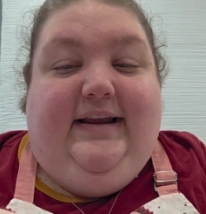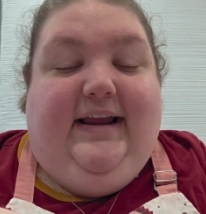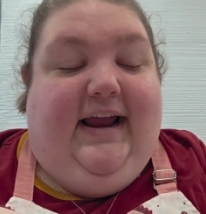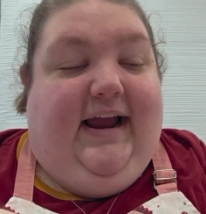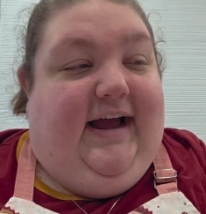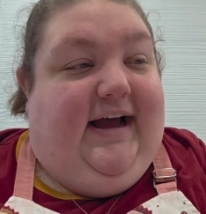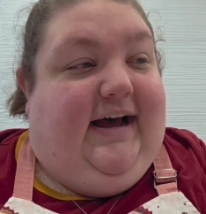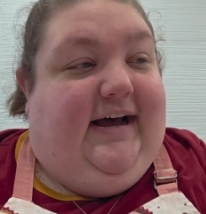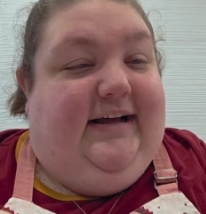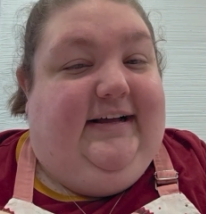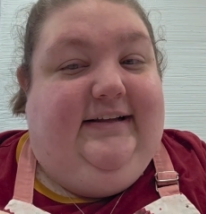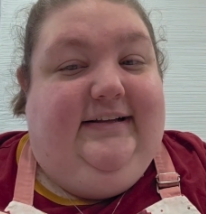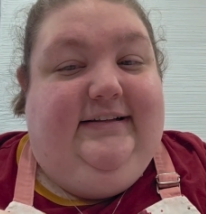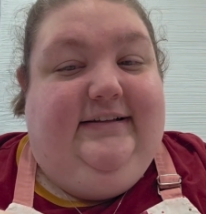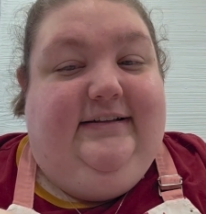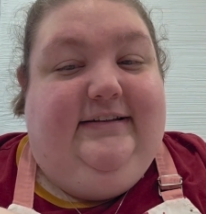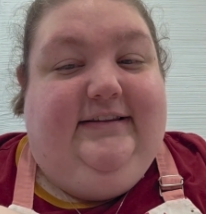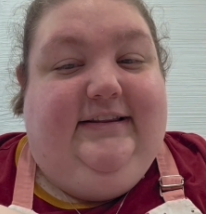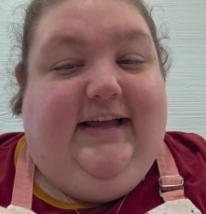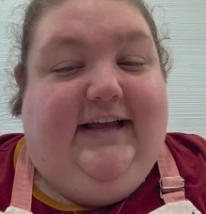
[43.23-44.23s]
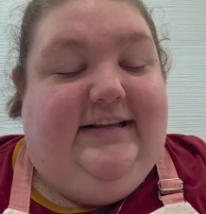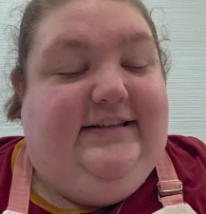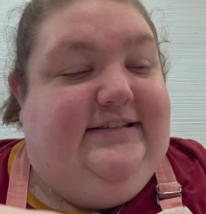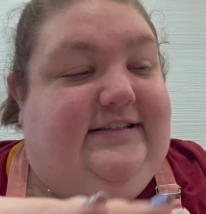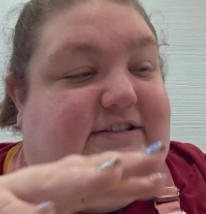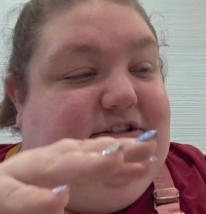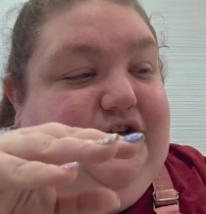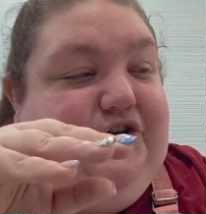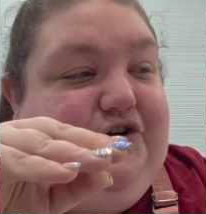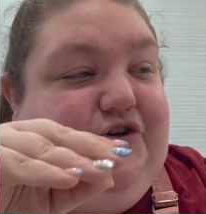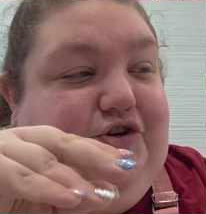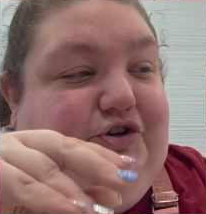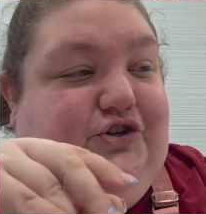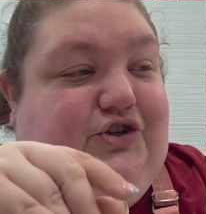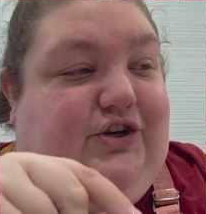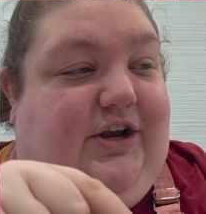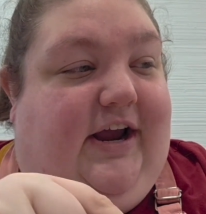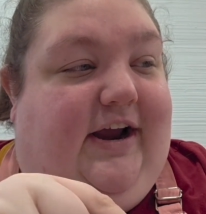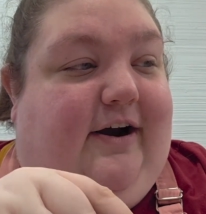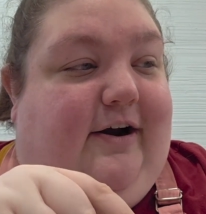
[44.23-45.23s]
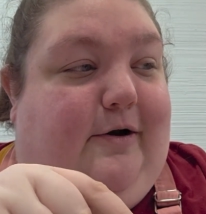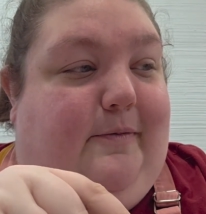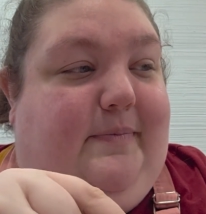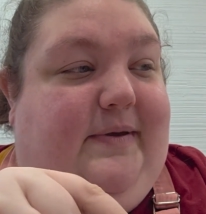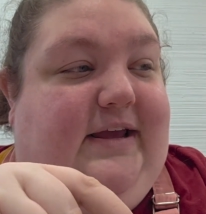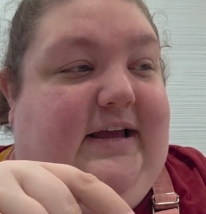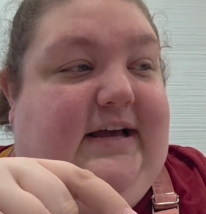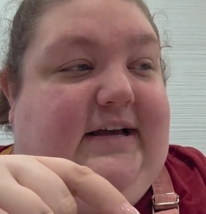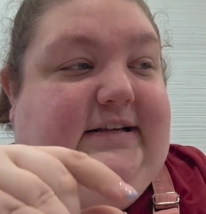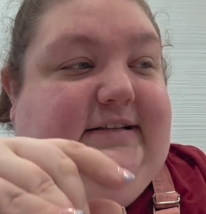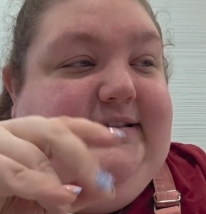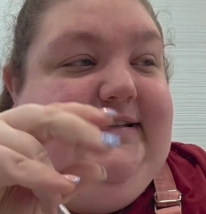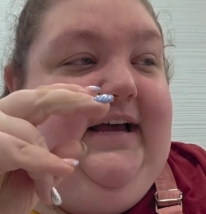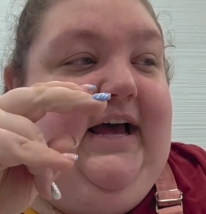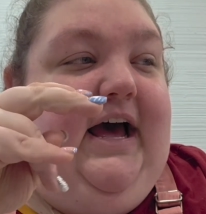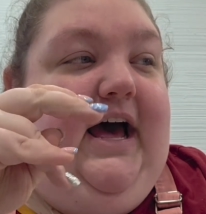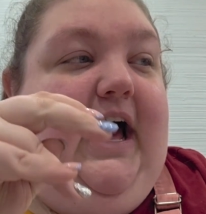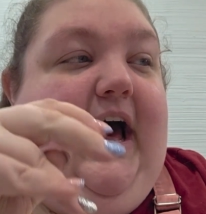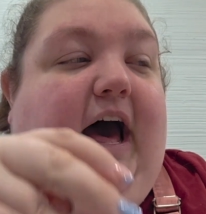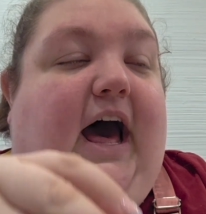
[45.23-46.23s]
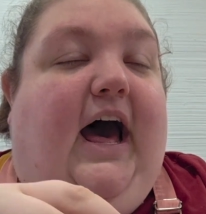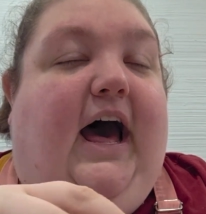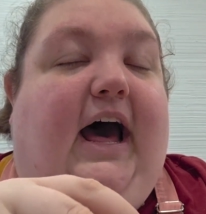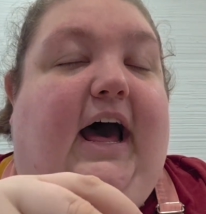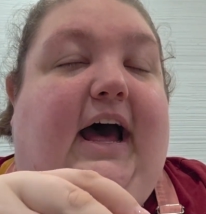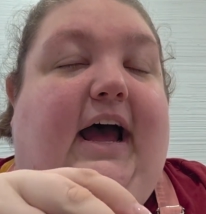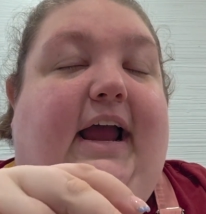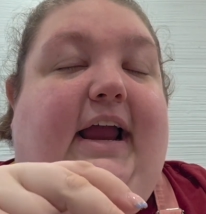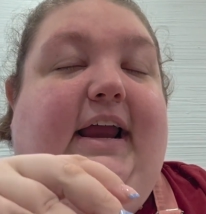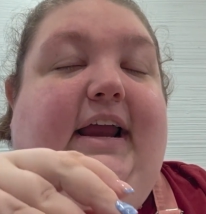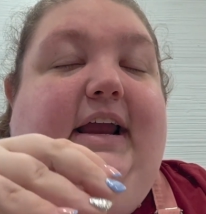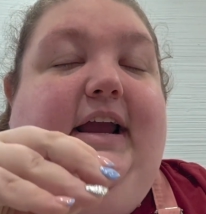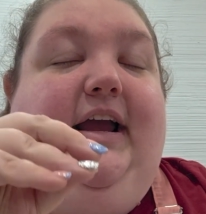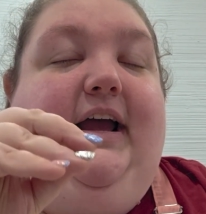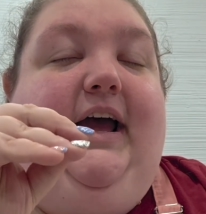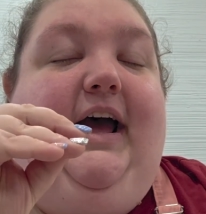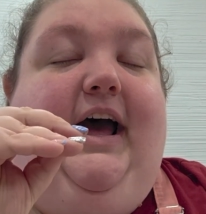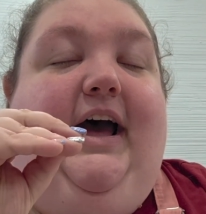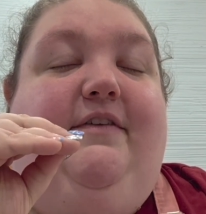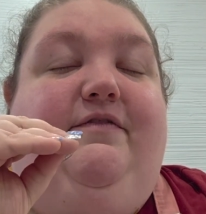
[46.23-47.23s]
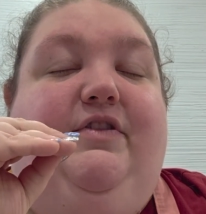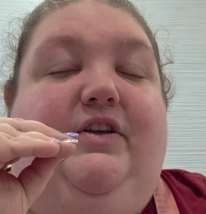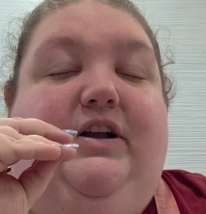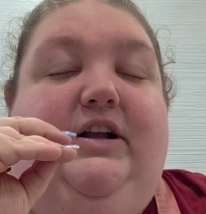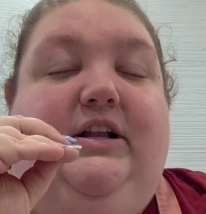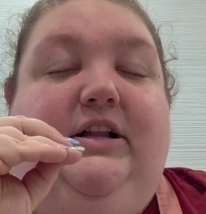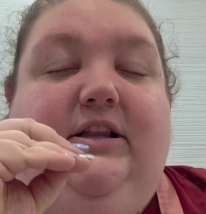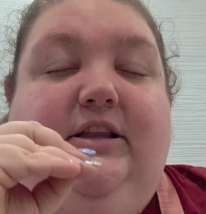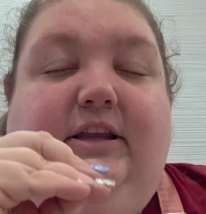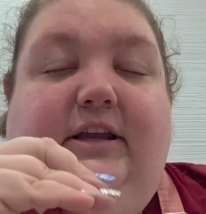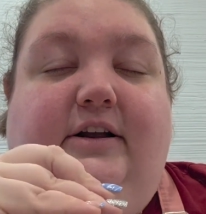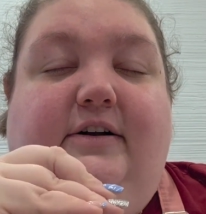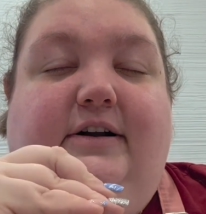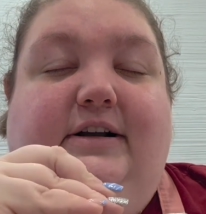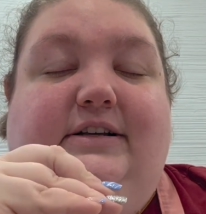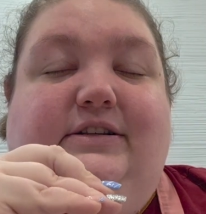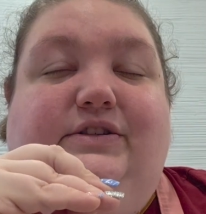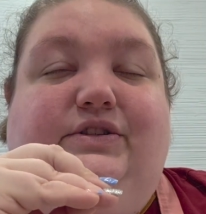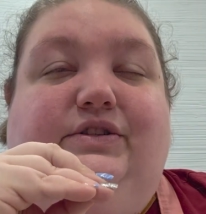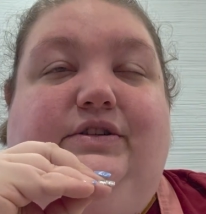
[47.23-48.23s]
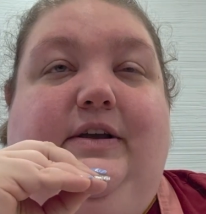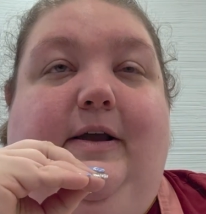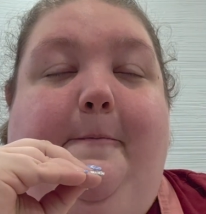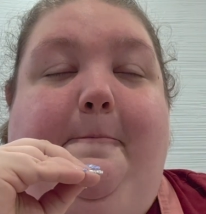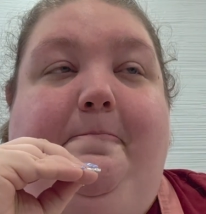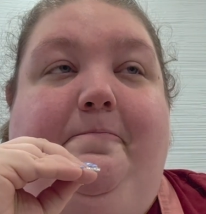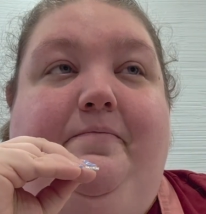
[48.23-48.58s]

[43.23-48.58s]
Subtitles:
Yeah, let's share, because I have the clearest,